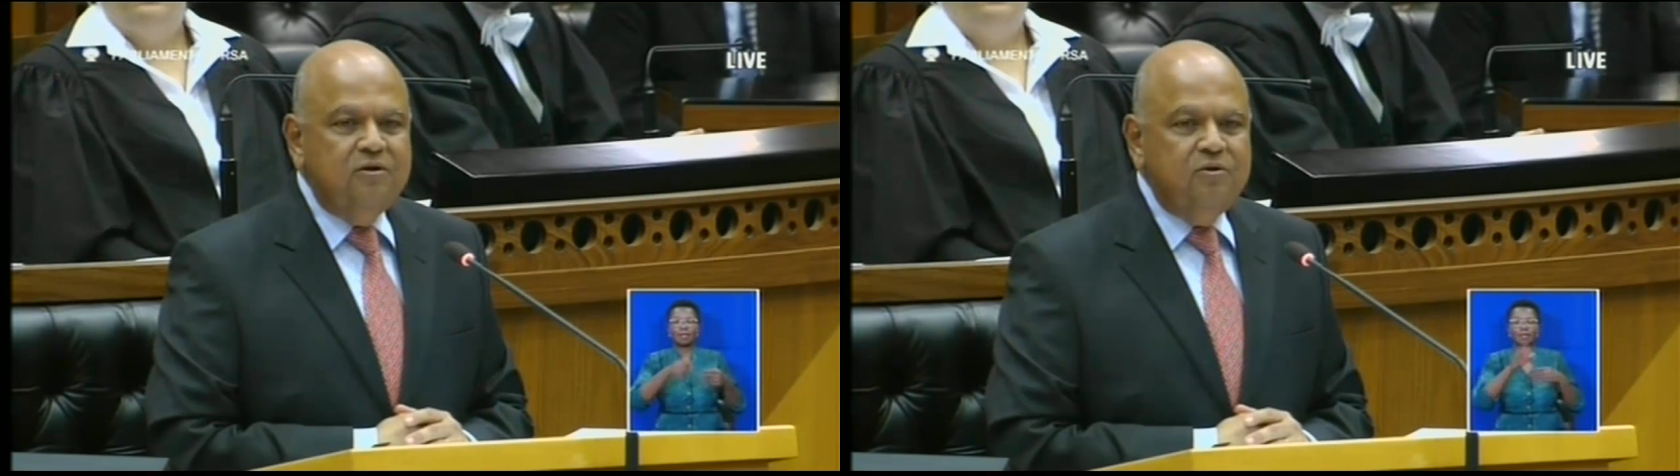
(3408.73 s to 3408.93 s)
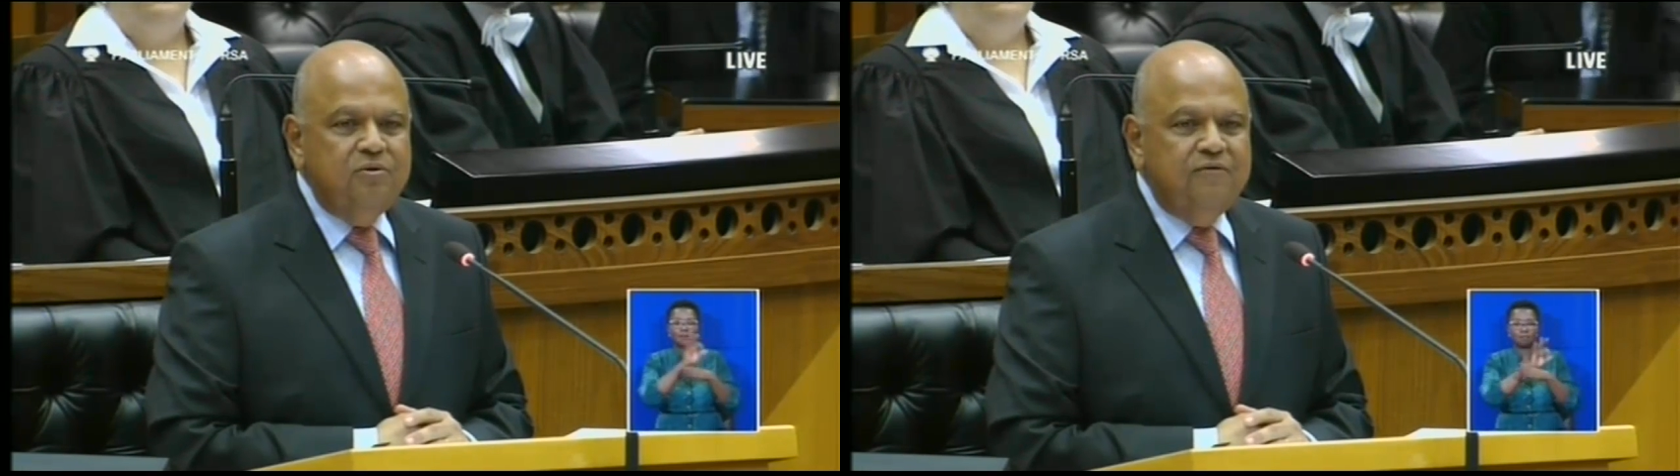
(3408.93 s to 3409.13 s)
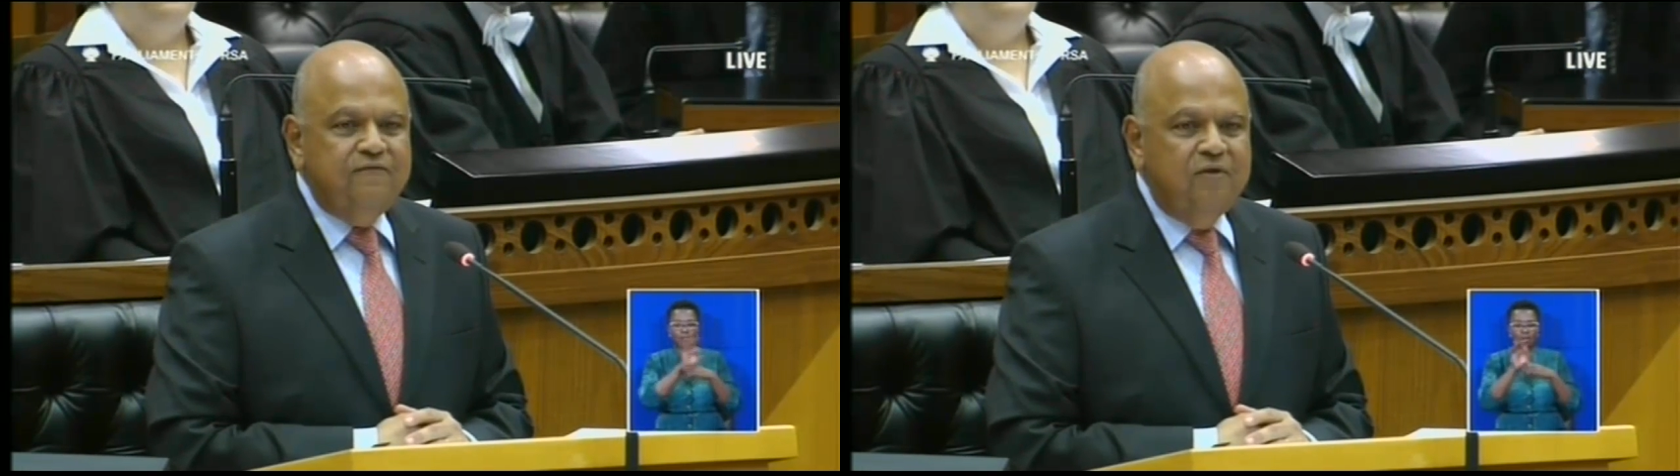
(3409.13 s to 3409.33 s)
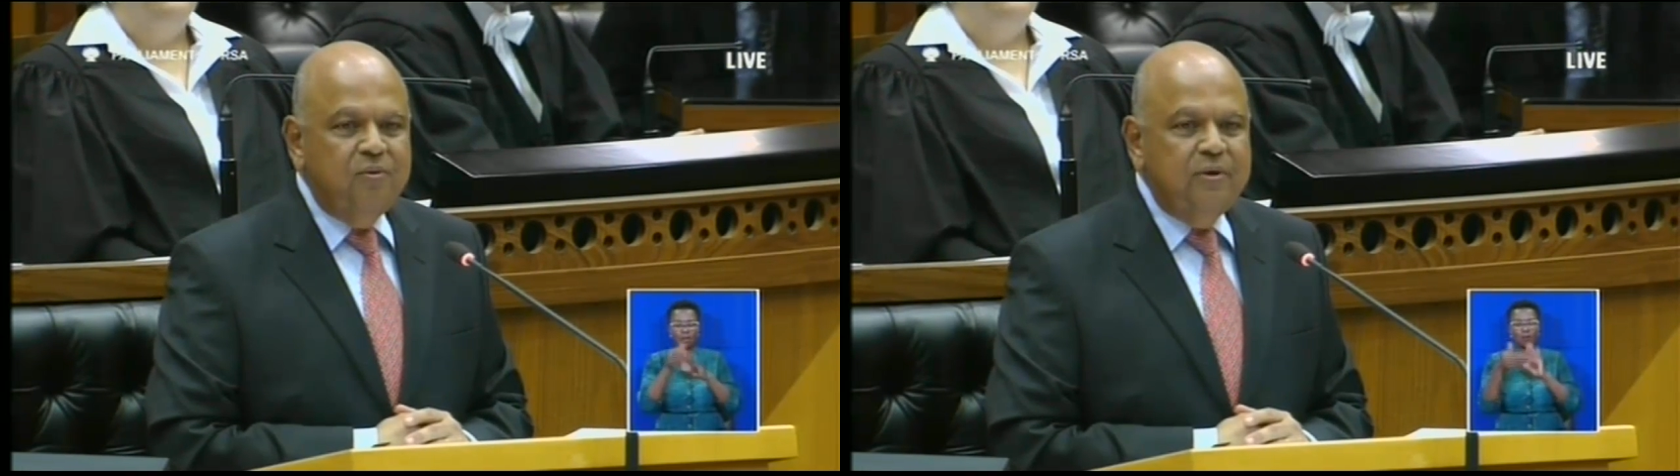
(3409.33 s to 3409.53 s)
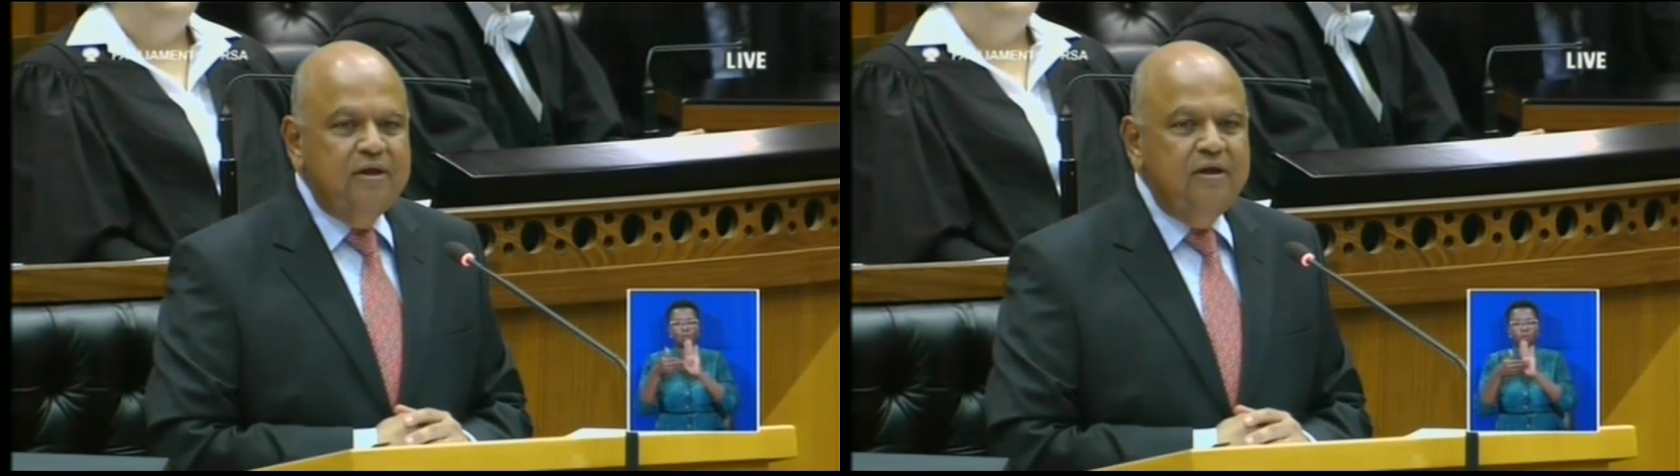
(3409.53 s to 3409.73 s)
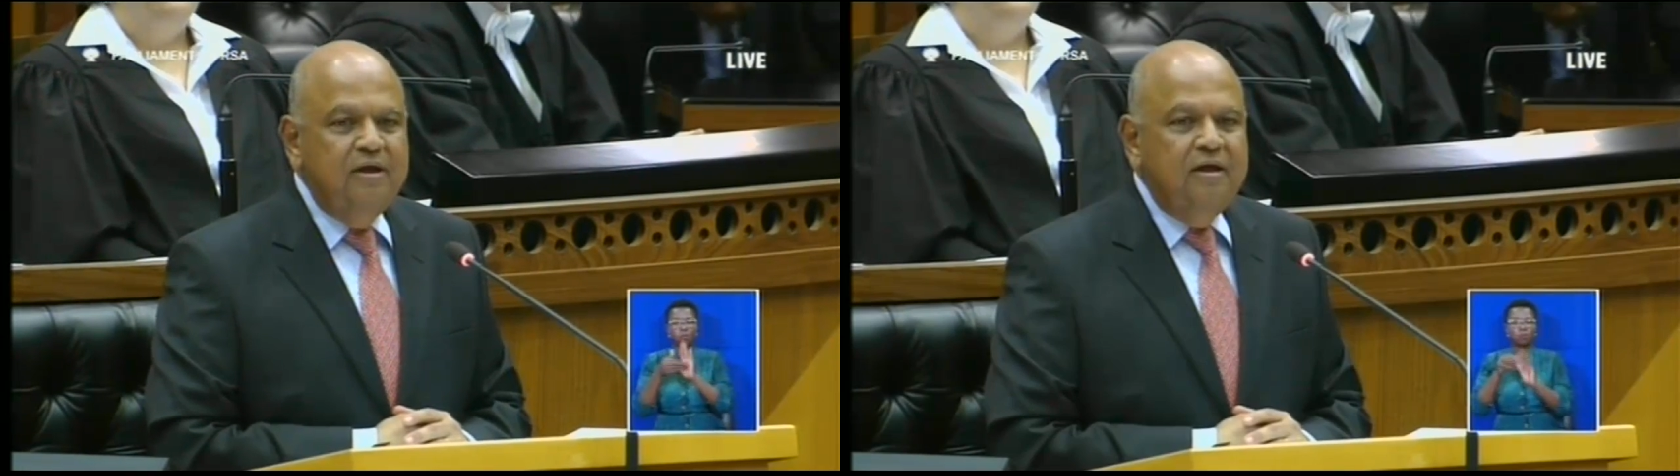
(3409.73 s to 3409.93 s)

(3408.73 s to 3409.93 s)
include the following: